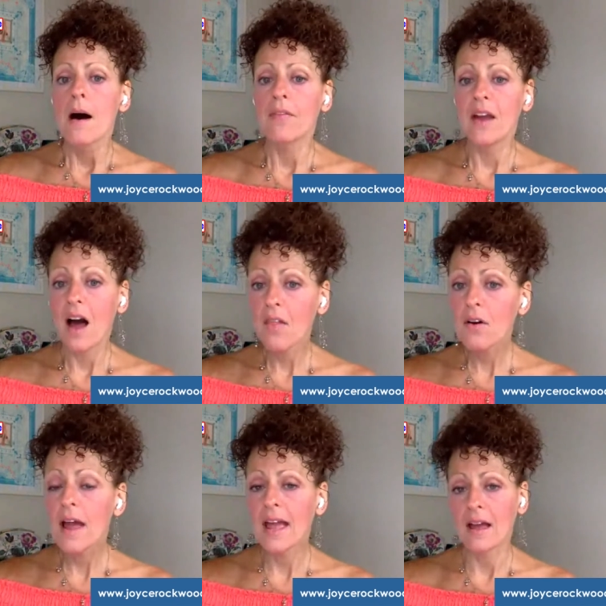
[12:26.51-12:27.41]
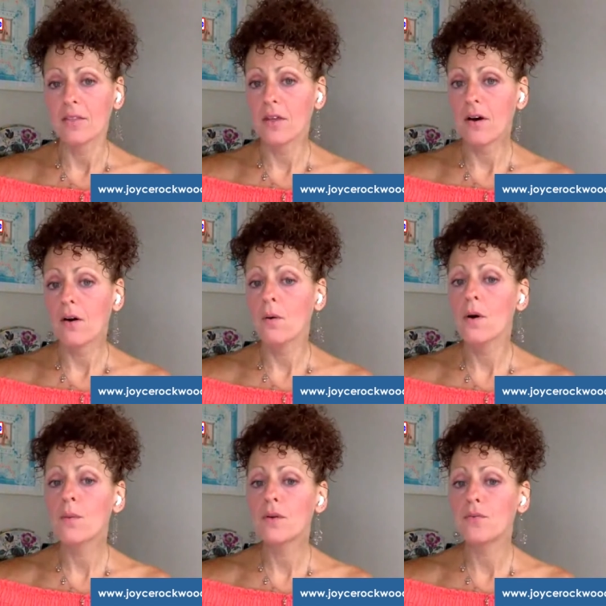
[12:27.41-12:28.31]
On the other hand, though,
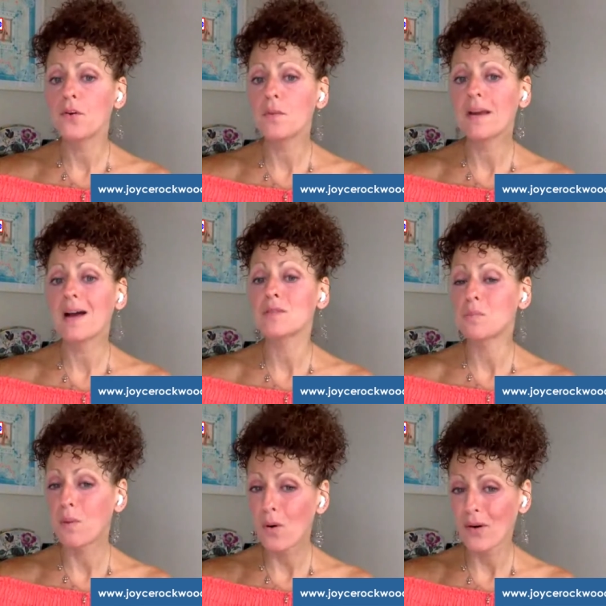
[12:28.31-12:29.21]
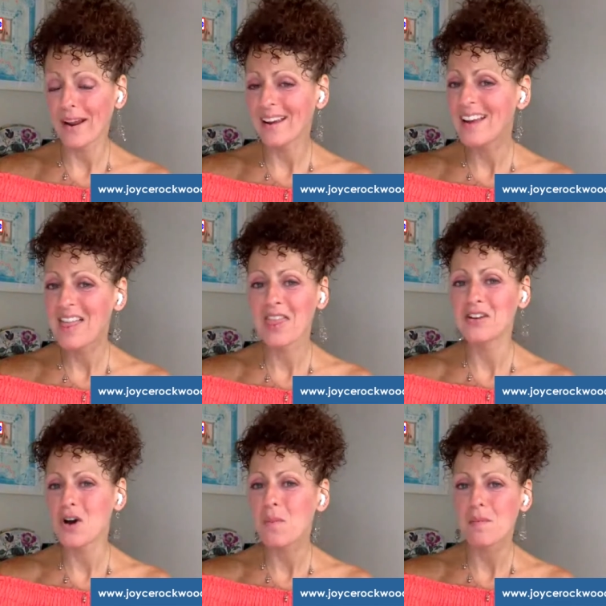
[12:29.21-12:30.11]
when food becomes boring, the
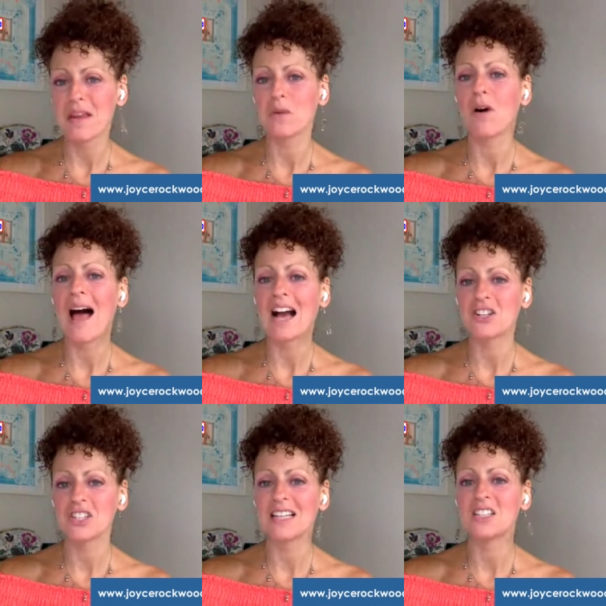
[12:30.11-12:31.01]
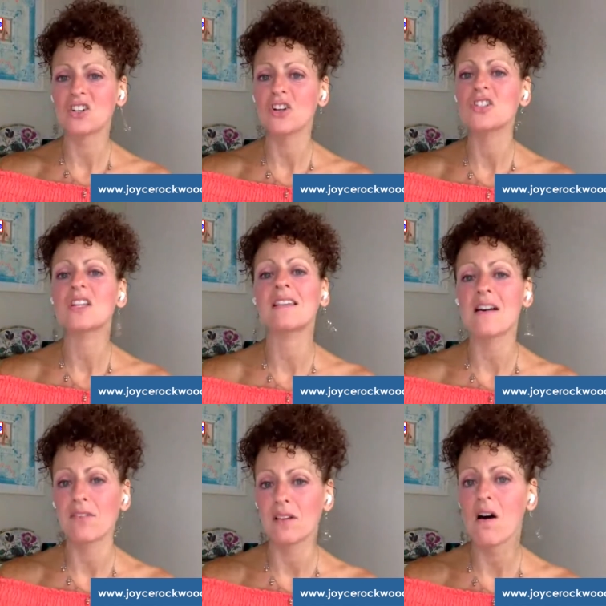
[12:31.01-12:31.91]
dopamine will actually start to
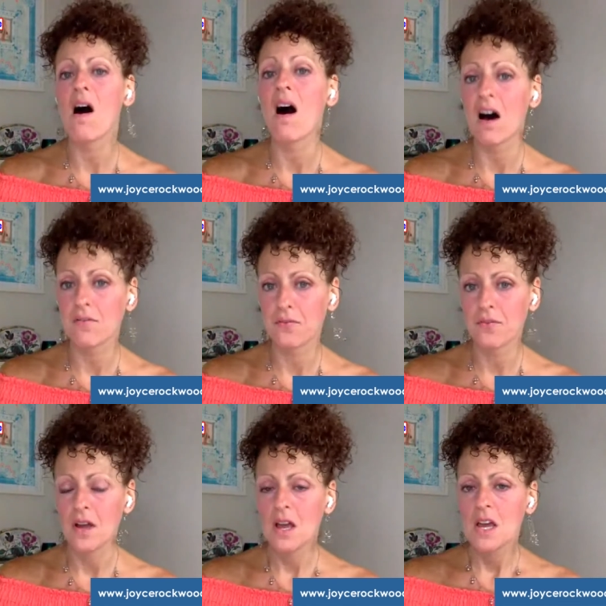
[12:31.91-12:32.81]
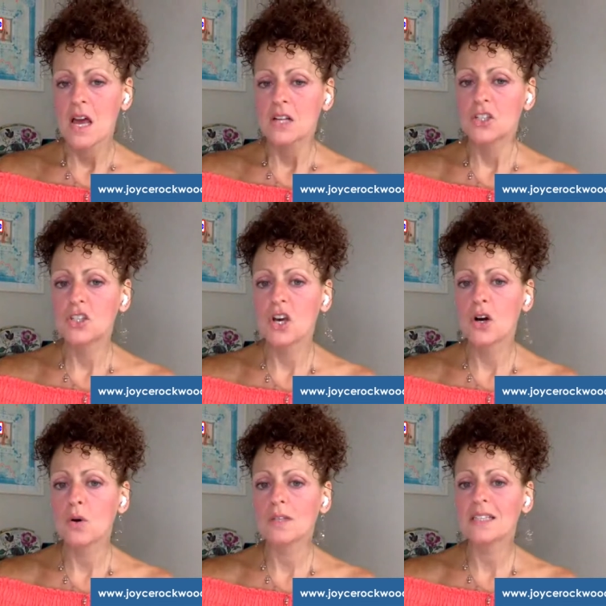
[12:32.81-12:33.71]
level off.
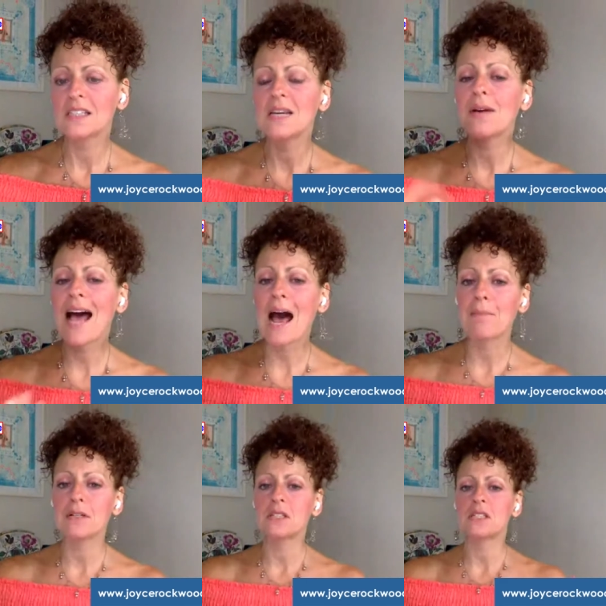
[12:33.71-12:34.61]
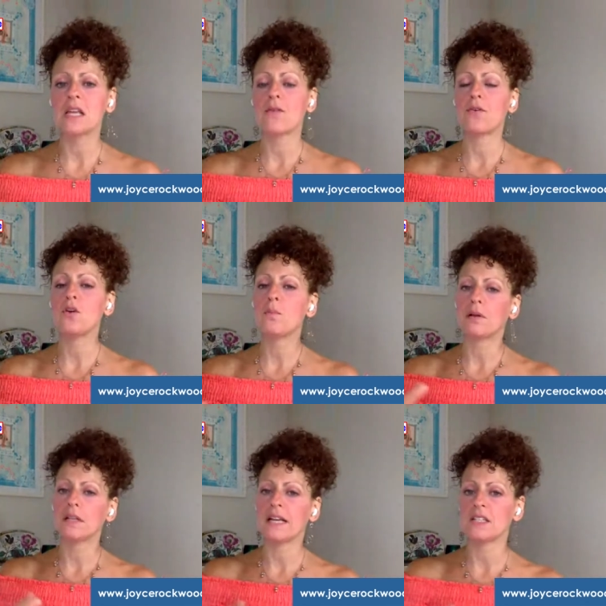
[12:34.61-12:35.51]
So let's see what happens if you
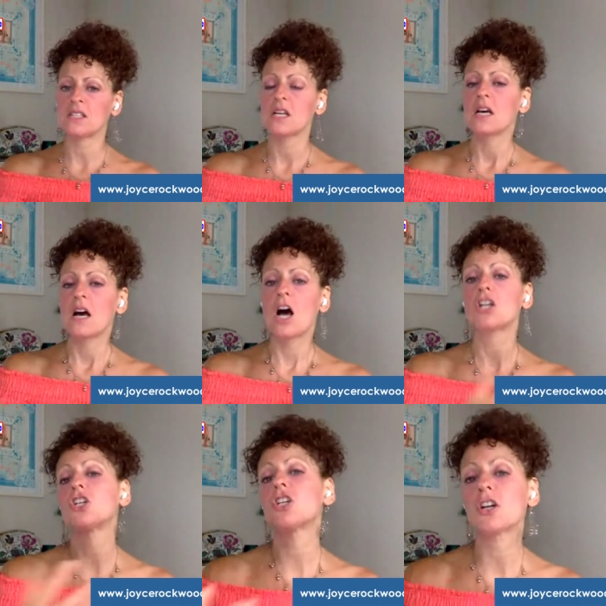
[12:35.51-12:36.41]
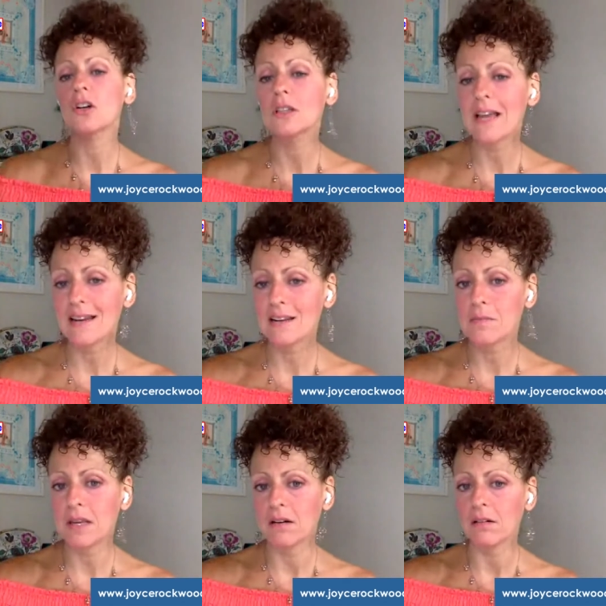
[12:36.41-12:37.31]
placed a sugar-laden
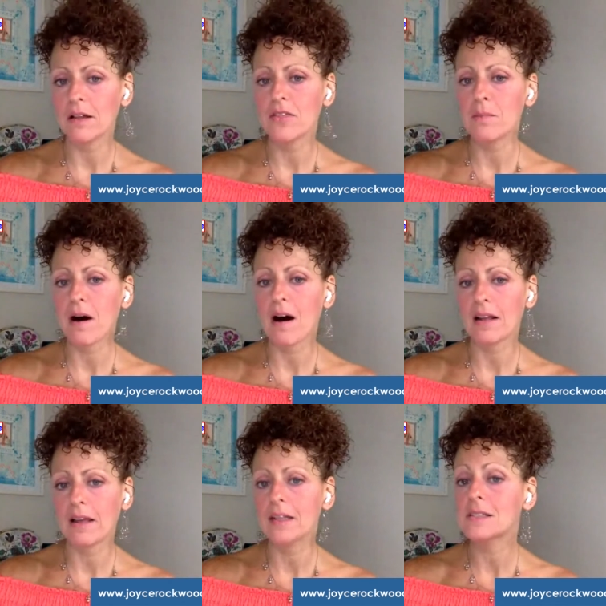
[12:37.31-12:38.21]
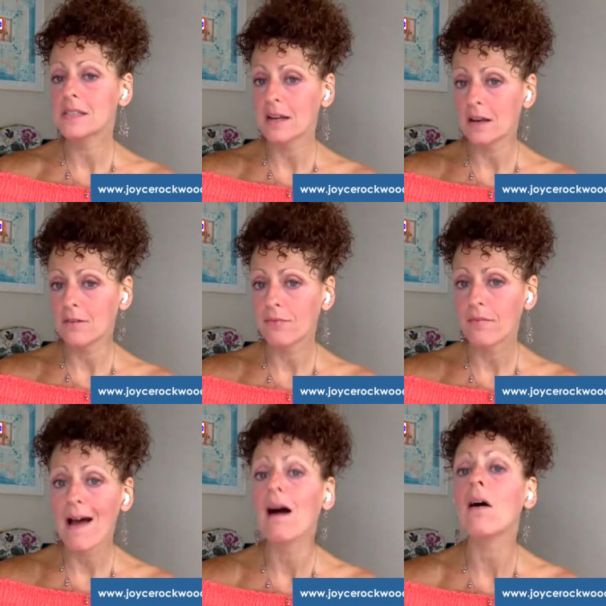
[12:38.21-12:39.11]
meal in the body instead of
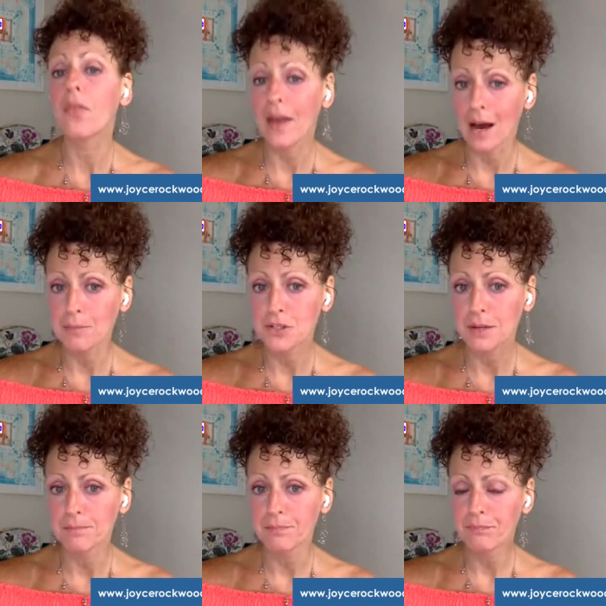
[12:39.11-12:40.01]
a healthy option,